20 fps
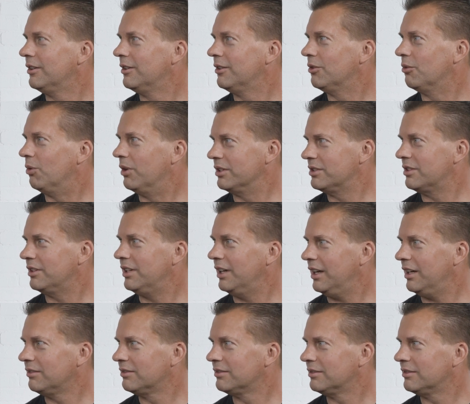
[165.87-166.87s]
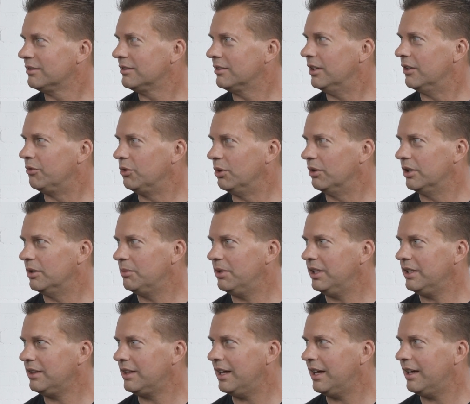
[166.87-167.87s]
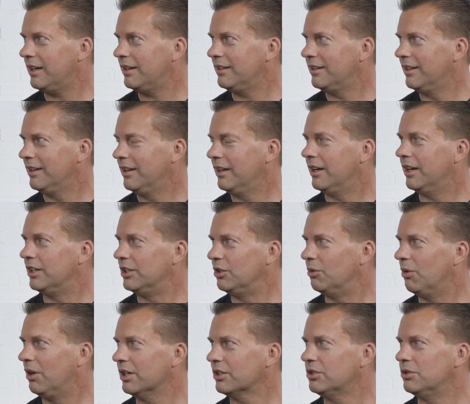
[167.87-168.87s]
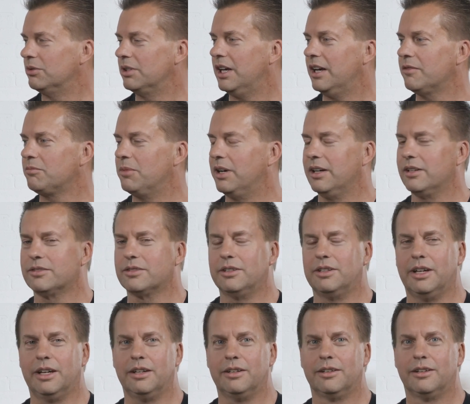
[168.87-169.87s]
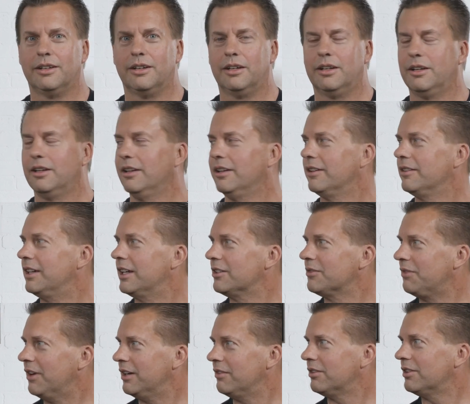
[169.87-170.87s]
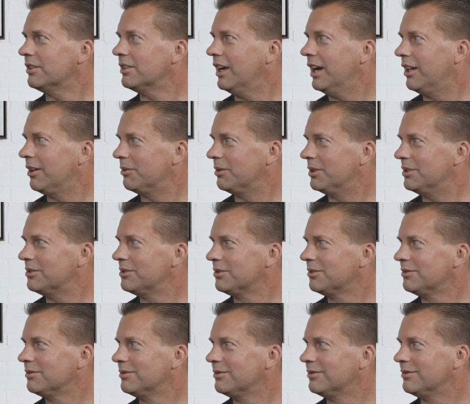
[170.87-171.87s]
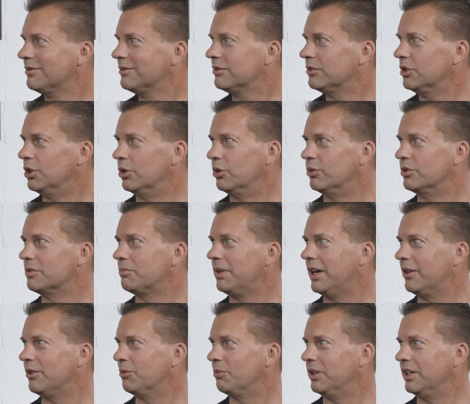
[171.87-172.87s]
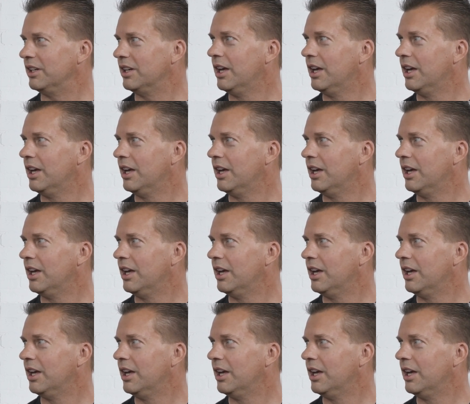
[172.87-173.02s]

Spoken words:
once a day, if you eliminate that and you walk 2.5 miles a day, that's 500 calories. You lose a pound a week